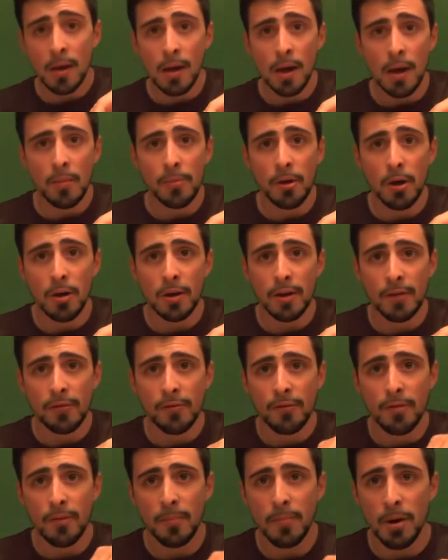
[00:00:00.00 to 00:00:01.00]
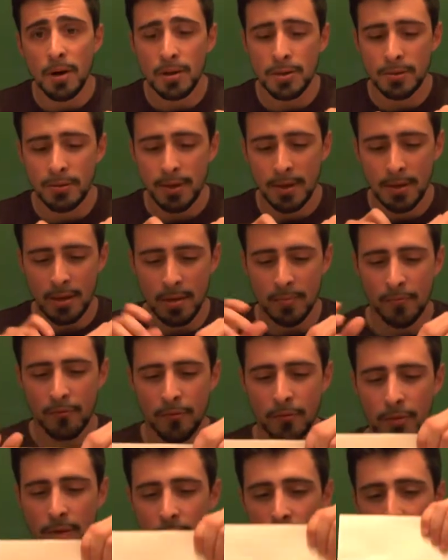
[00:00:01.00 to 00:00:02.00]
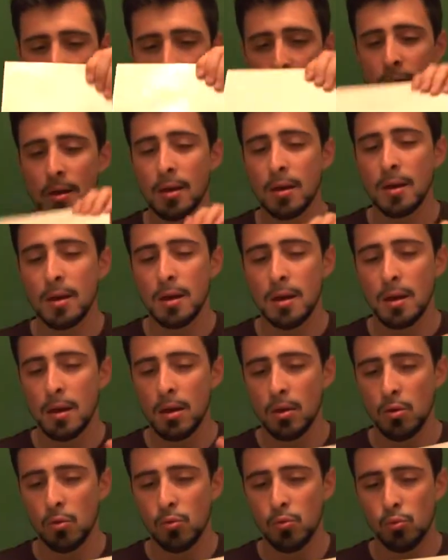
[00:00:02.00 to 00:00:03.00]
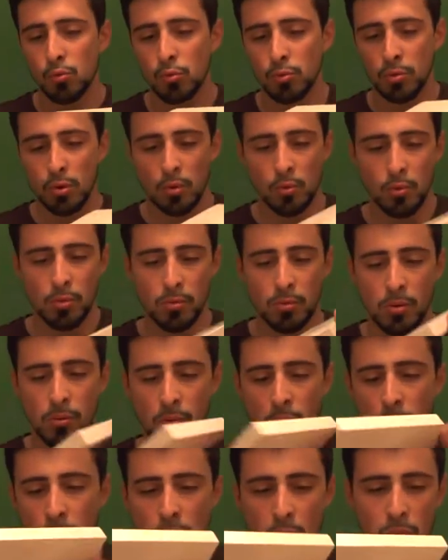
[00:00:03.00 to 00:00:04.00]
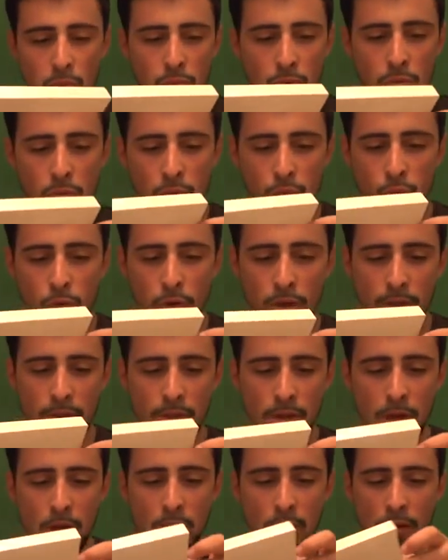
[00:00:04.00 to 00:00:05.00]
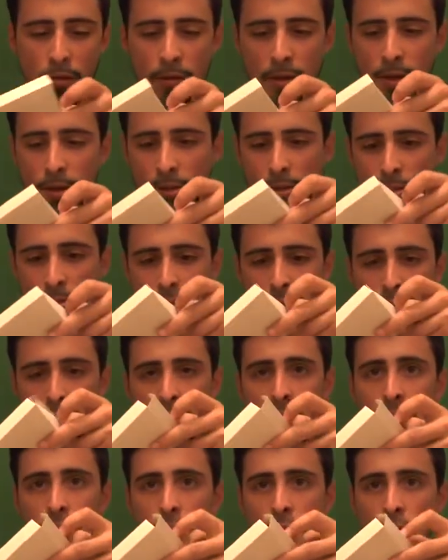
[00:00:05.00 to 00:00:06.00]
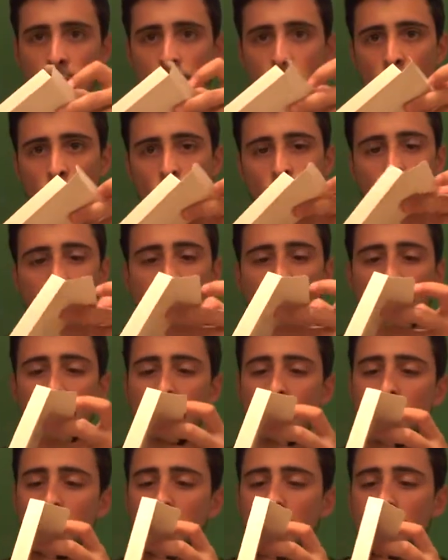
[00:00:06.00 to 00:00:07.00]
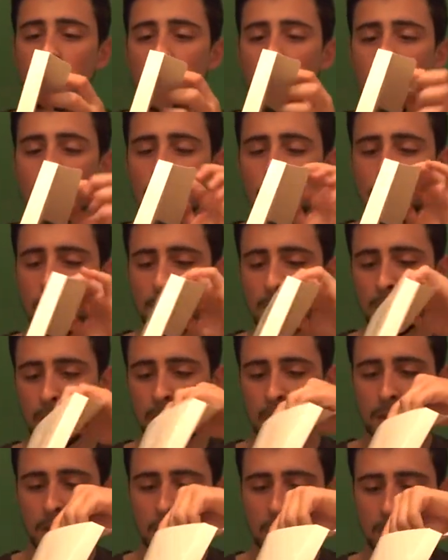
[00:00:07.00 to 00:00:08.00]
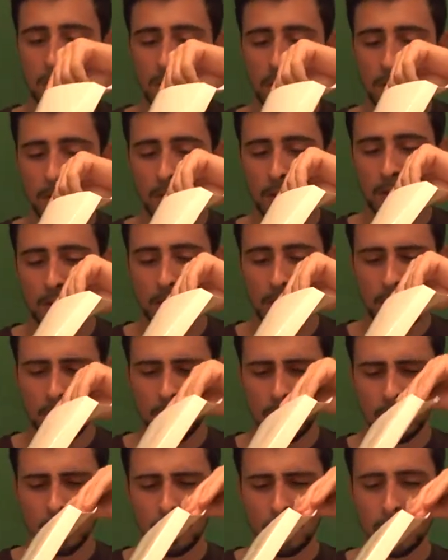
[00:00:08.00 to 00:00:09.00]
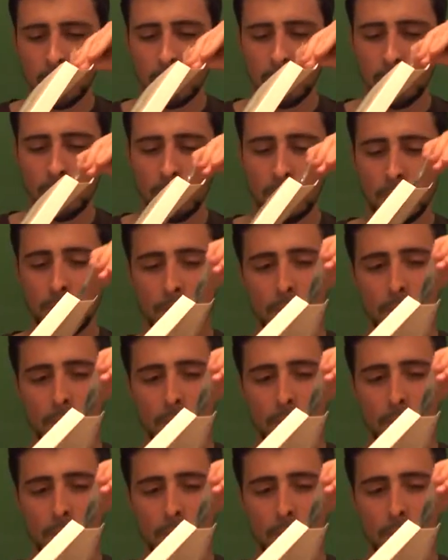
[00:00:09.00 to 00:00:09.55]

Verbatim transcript: I'm not here for the box, right? I'm for the... Oh, whoa, whoa, whoa, whoa, whoa. What is all of this? What's all of this? Some...